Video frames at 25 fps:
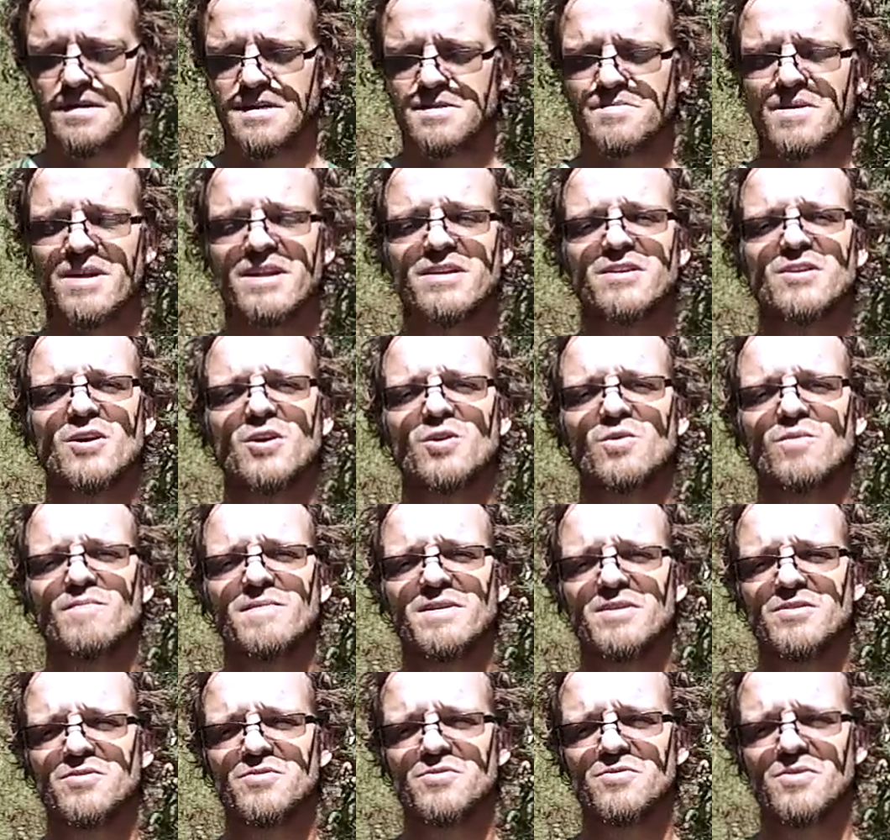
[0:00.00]
is about a young
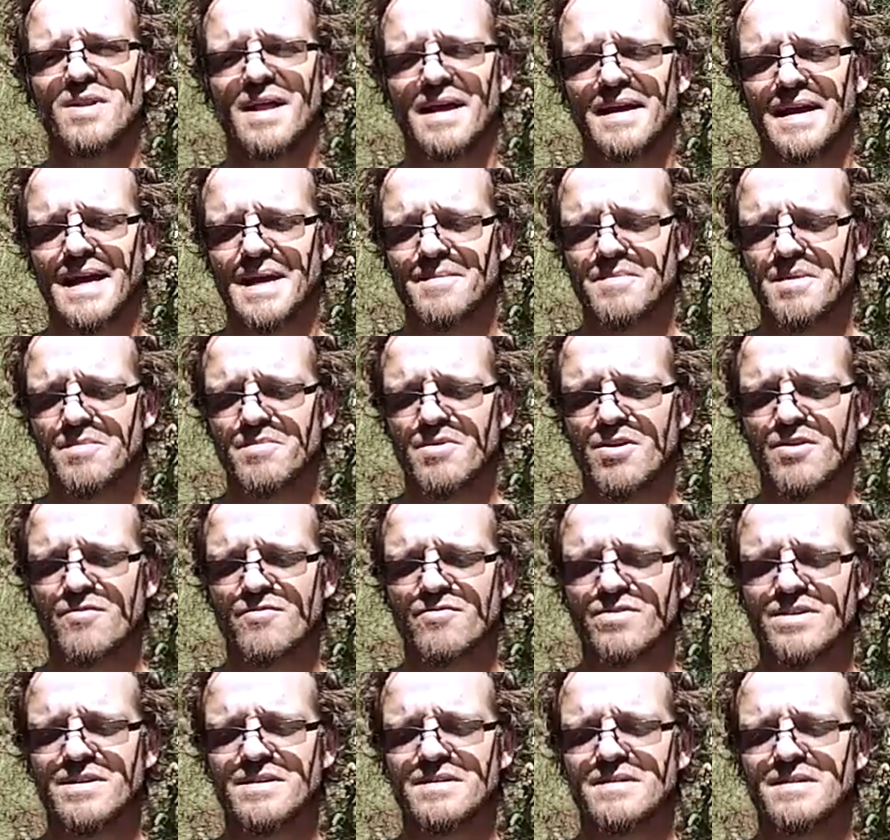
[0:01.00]
woman who, like Emma
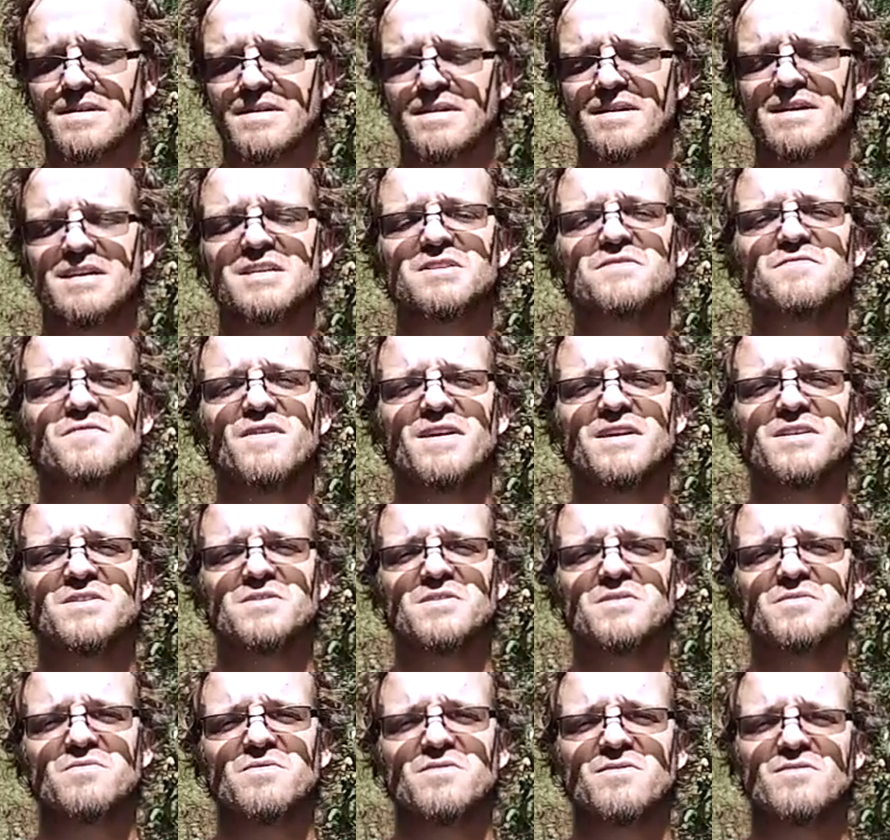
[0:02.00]
Bovary, is
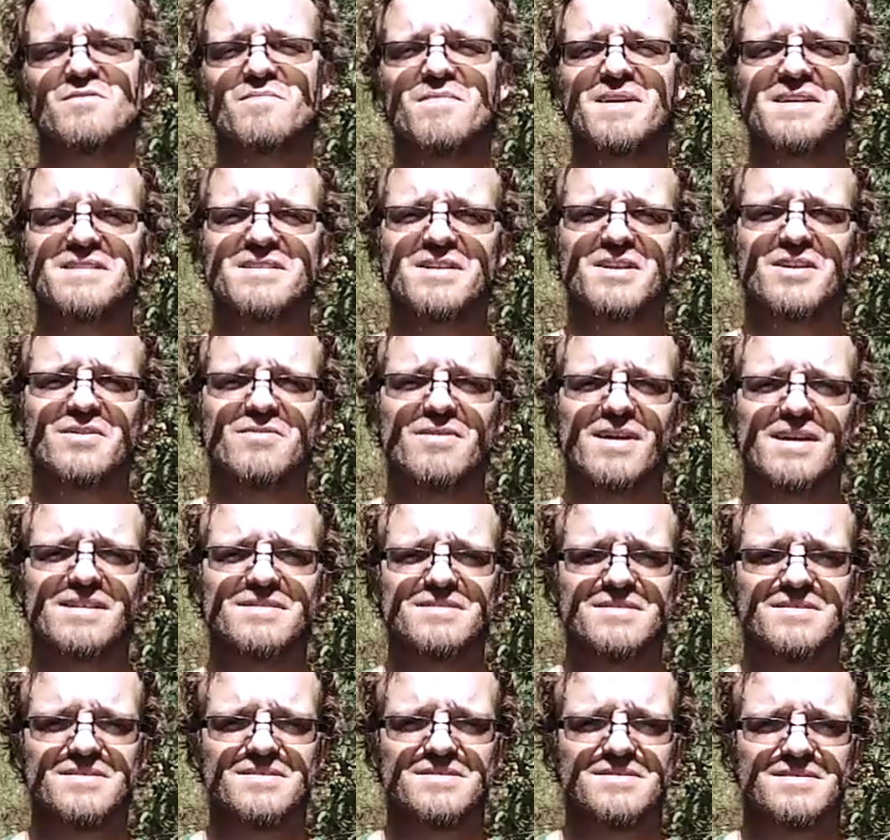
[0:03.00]
faced with a romantic
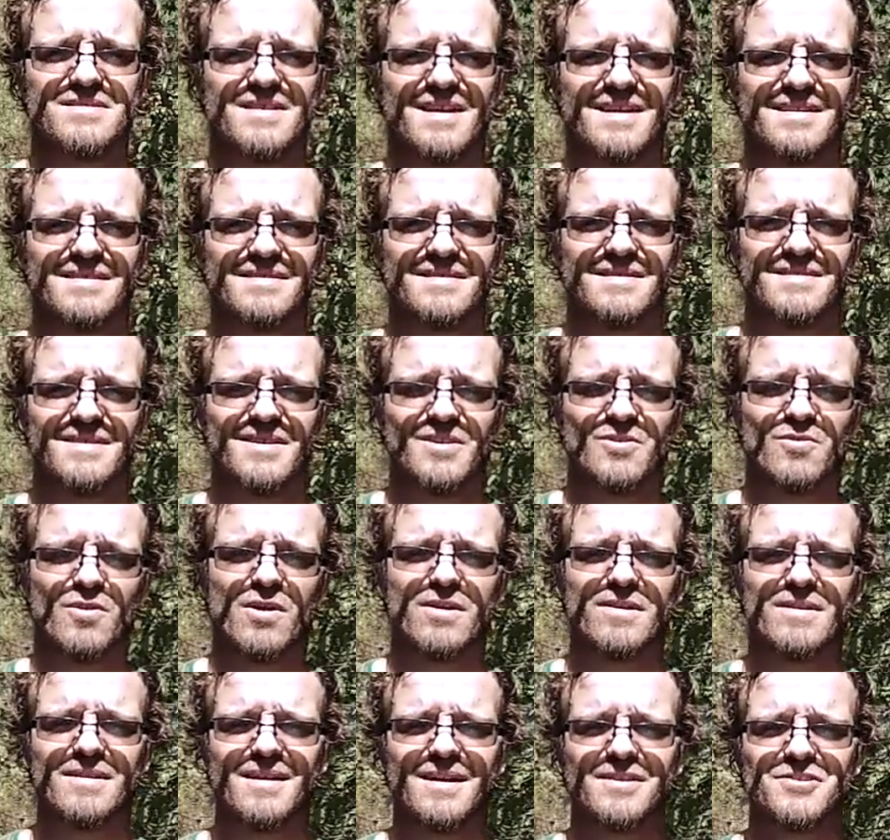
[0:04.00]
crisis. And
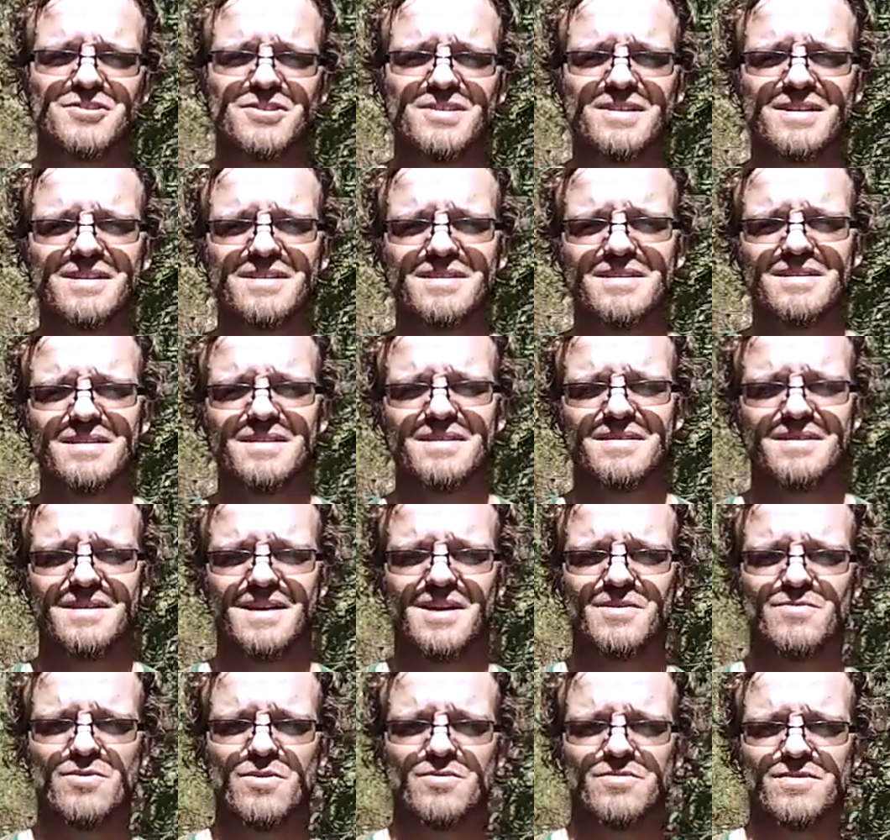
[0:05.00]
chronologically,
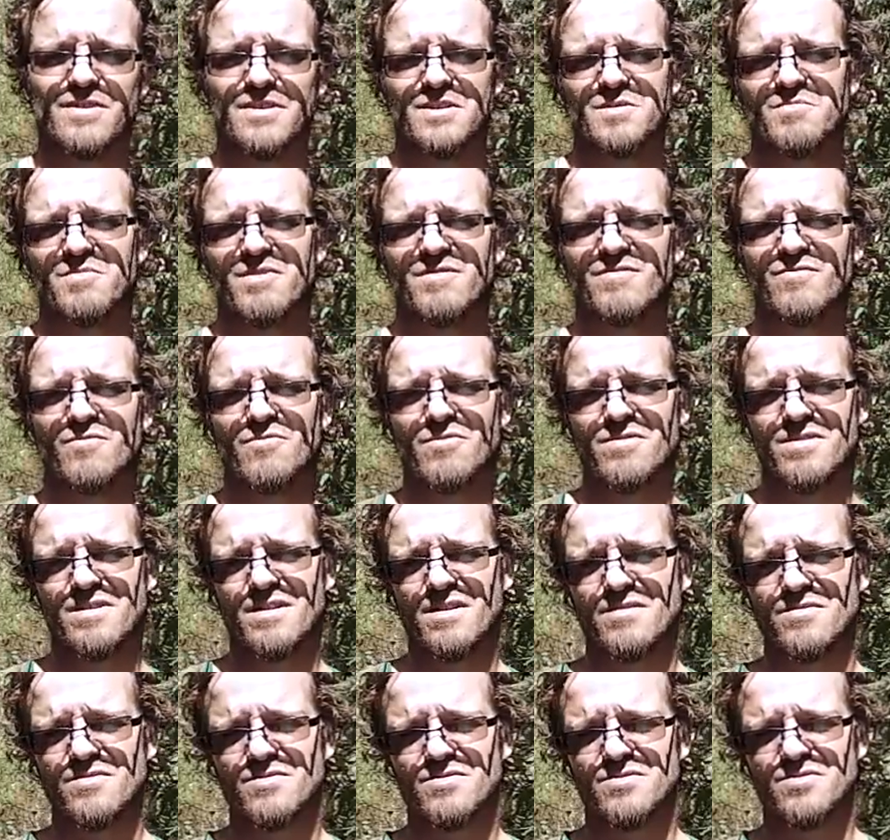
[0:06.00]
he wrote this before
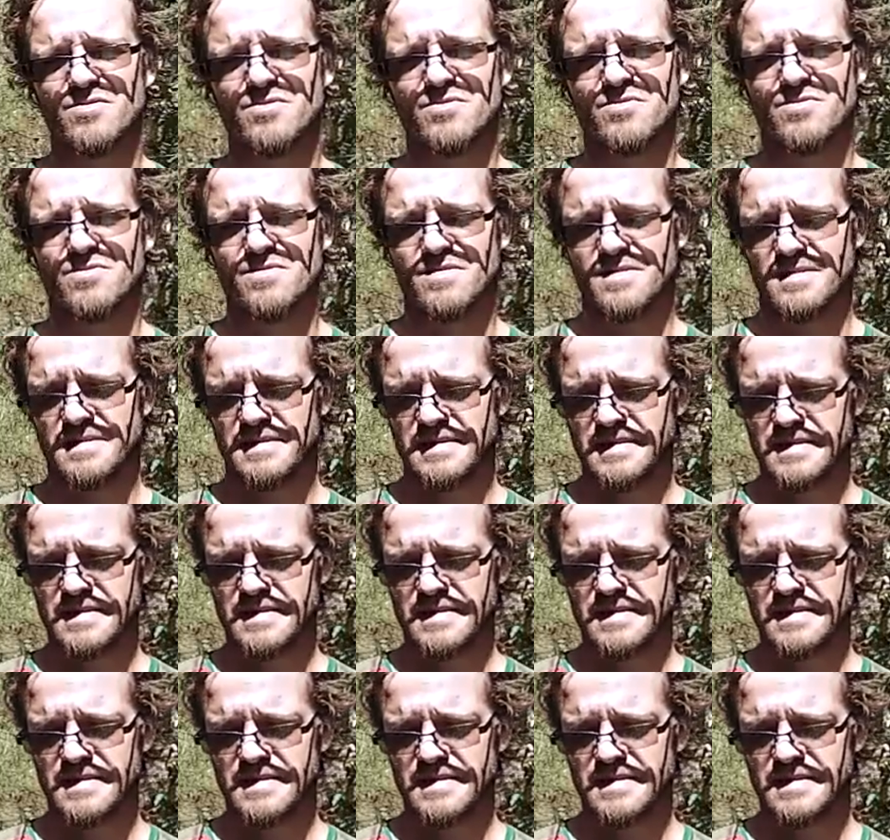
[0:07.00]
the other two.